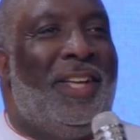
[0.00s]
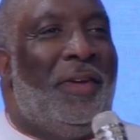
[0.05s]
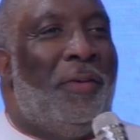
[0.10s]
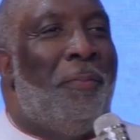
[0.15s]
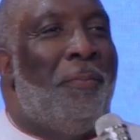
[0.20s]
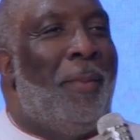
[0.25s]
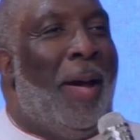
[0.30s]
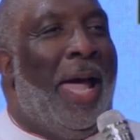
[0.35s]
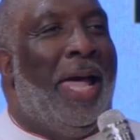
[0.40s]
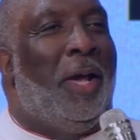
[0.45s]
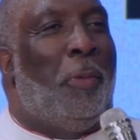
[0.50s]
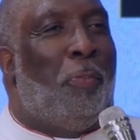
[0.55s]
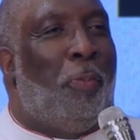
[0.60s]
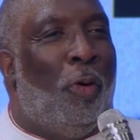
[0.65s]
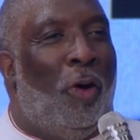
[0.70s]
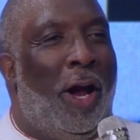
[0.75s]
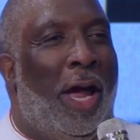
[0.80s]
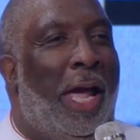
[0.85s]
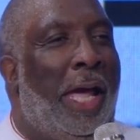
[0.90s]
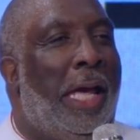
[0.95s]
Mike,
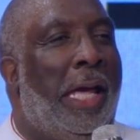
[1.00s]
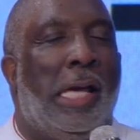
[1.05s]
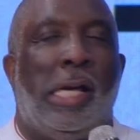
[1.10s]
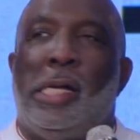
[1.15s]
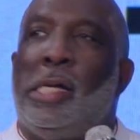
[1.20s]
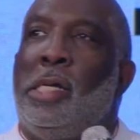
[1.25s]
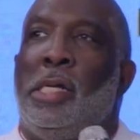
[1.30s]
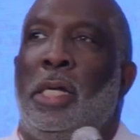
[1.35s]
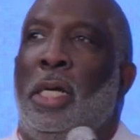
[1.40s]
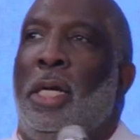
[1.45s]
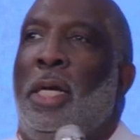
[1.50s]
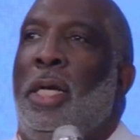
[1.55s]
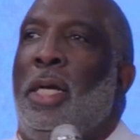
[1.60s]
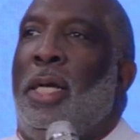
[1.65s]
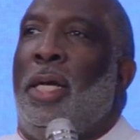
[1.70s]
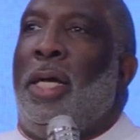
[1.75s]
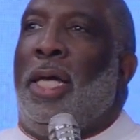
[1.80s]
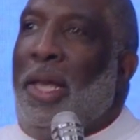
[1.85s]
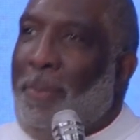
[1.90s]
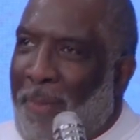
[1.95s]
pray.
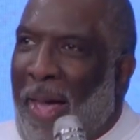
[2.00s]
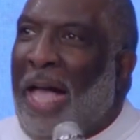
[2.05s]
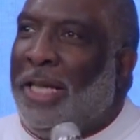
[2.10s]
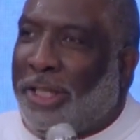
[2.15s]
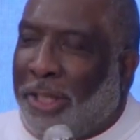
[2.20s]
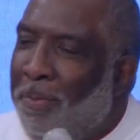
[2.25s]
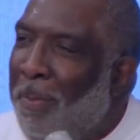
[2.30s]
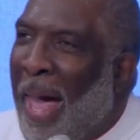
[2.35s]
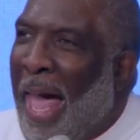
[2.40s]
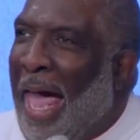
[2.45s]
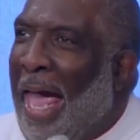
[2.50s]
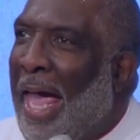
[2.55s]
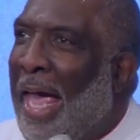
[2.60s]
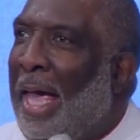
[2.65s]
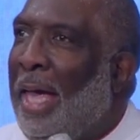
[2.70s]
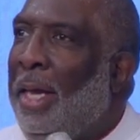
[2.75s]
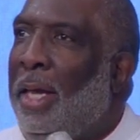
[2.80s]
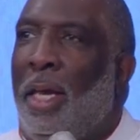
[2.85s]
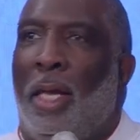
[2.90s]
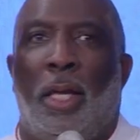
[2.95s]
He makes a man,
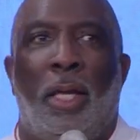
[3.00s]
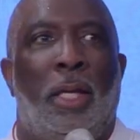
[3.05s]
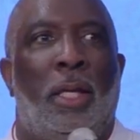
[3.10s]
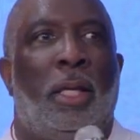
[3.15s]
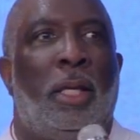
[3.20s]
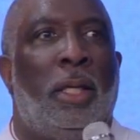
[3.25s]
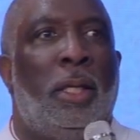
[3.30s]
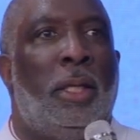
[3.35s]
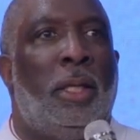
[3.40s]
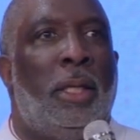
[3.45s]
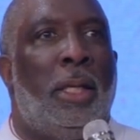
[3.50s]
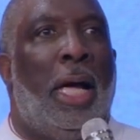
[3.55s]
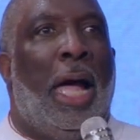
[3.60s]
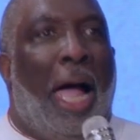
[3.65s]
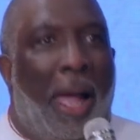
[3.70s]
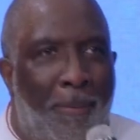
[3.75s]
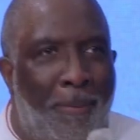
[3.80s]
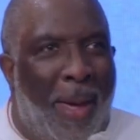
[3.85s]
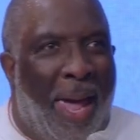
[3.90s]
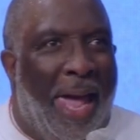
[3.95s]

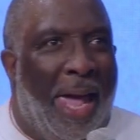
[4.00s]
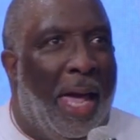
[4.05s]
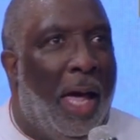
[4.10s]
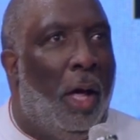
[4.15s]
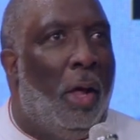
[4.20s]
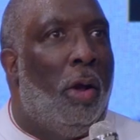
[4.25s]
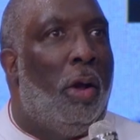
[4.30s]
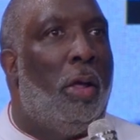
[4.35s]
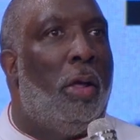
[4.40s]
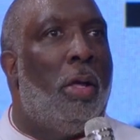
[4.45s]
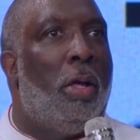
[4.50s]
a male.